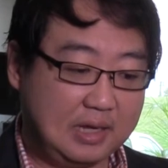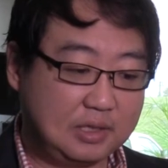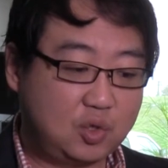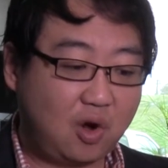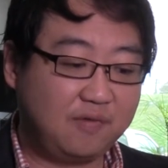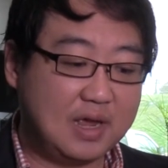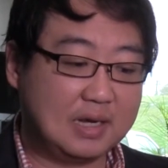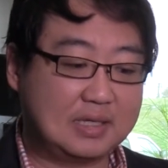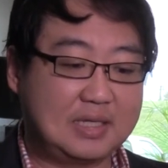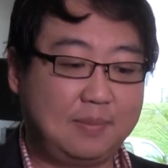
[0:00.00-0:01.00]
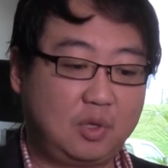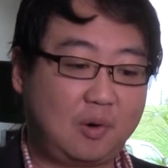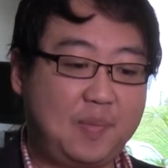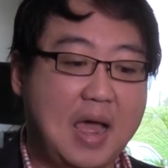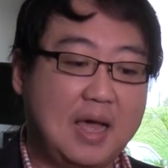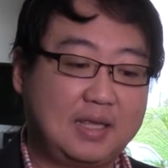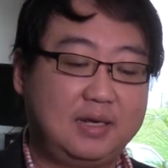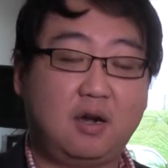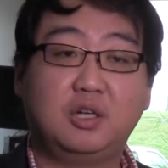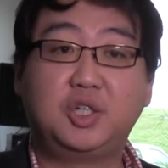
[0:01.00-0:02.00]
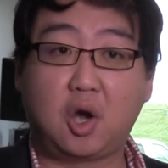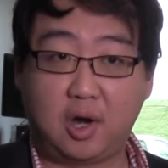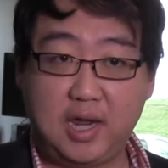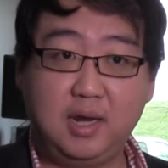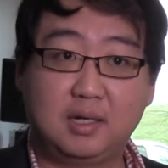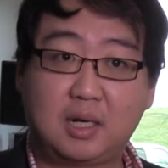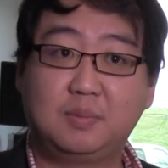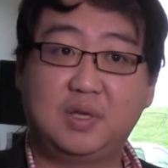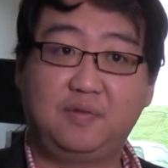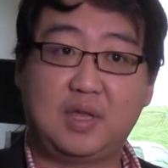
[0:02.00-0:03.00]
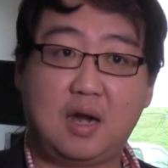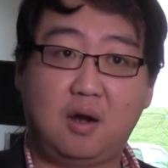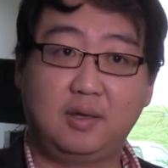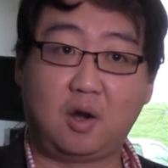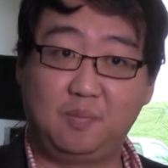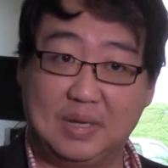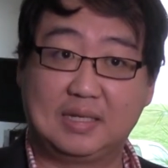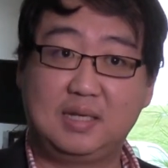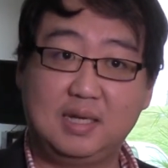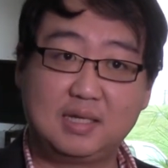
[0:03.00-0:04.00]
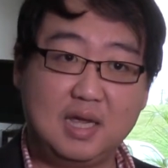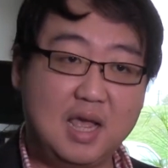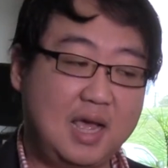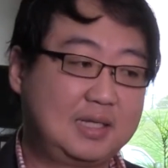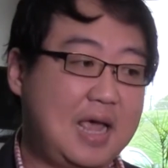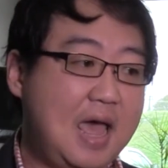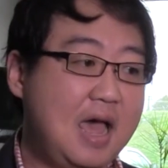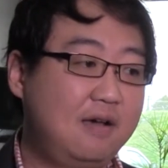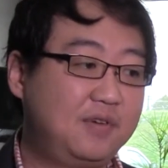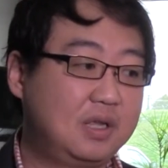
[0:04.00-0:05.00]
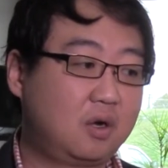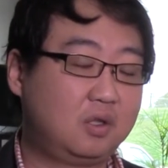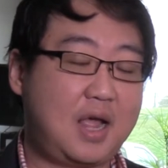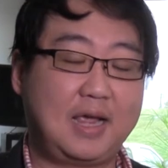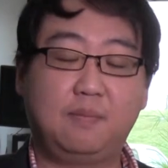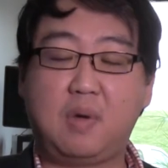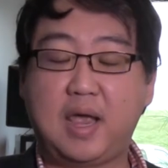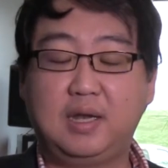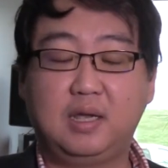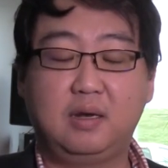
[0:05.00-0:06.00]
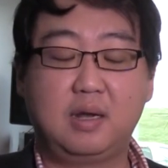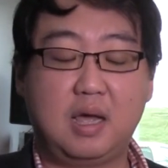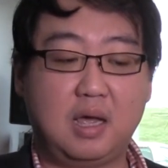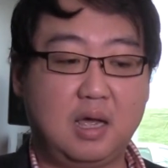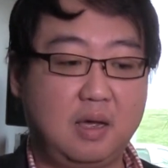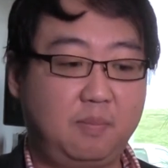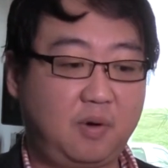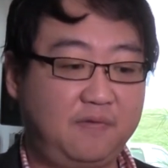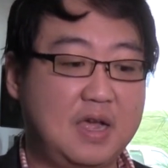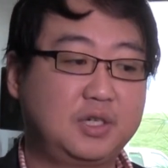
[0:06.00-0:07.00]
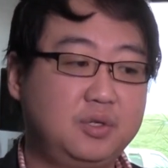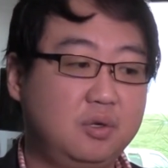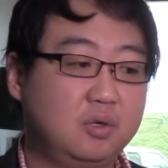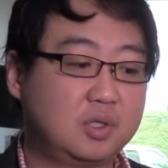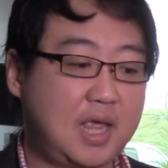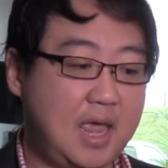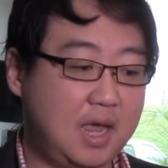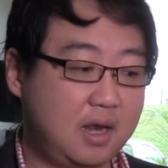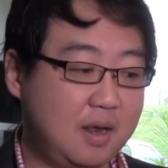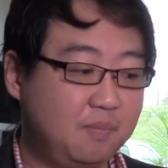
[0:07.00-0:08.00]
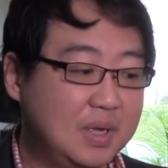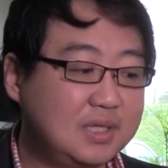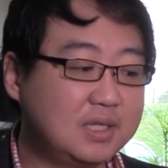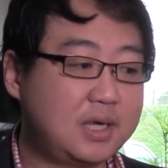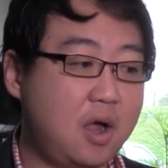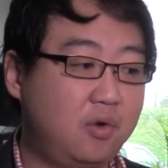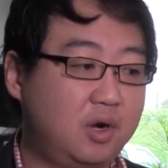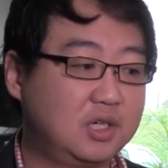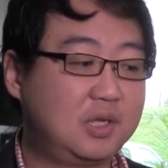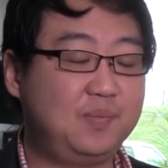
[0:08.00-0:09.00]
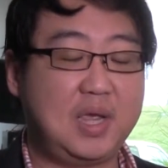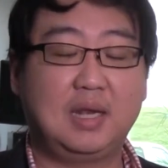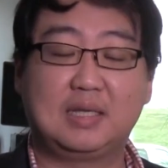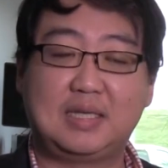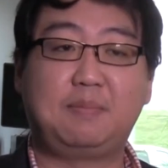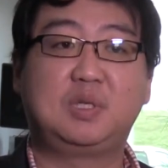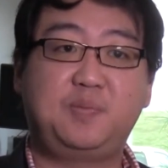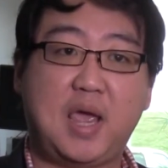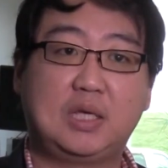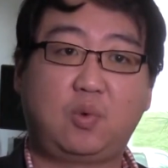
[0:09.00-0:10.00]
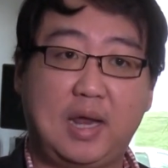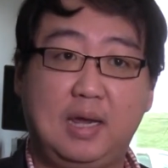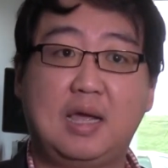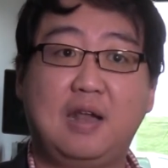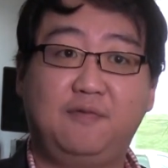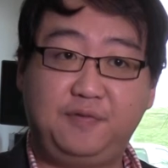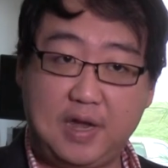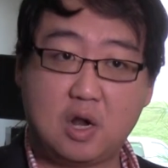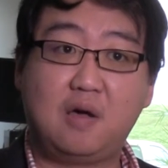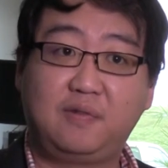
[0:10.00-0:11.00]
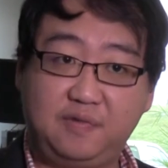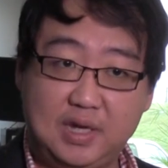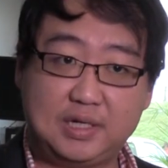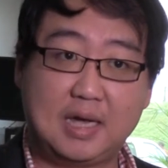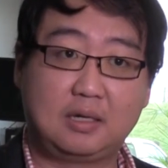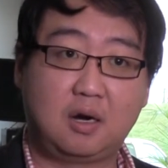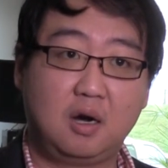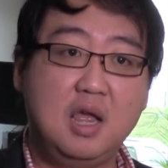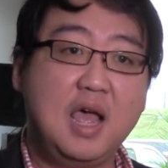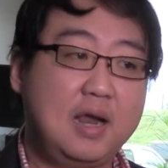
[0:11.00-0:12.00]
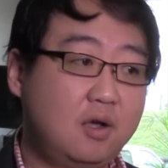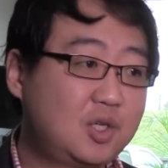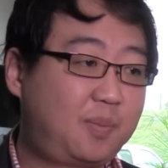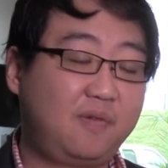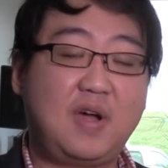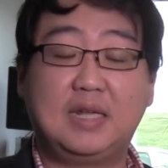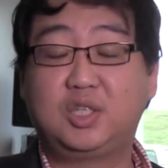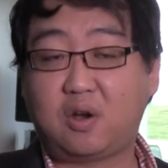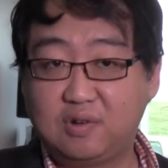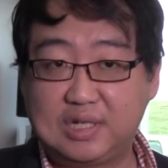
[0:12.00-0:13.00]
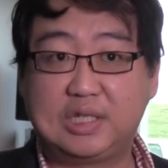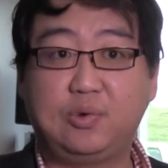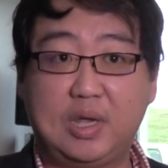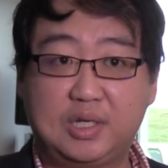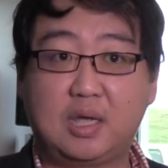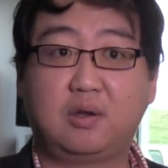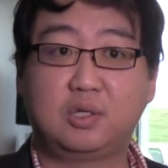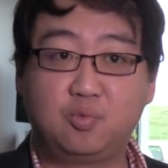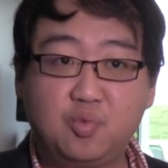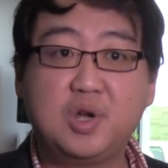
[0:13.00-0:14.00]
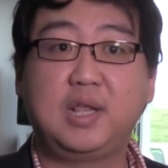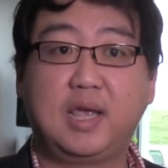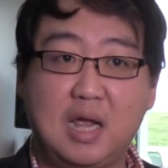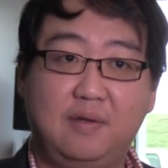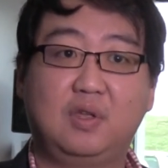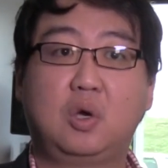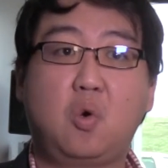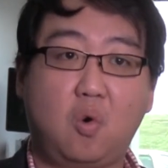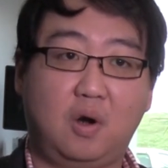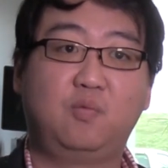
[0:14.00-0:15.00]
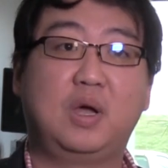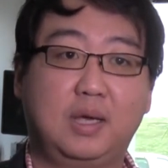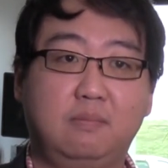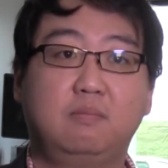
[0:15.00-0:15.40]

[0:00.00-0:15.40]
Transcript: sort of in a similar path in their journey in terms of their, their business and to have other like-minded uh, professionals and, and business owners to be in the same space where they can kind of feed off of each other and also provide services to each other is really kind of the core of what